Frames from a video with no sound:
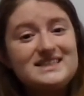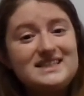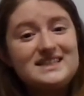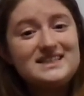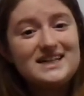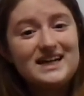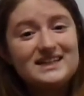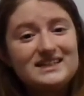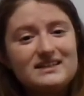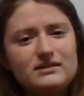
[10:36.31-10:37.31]
T ta.
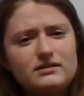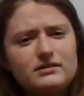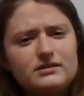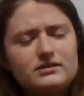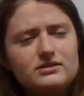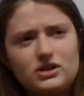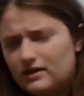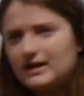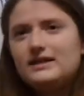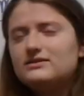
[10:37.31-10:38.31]

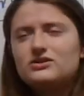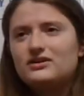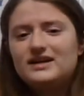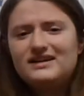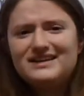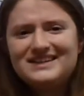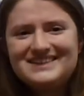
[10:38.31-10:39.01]
Sorry, sorry.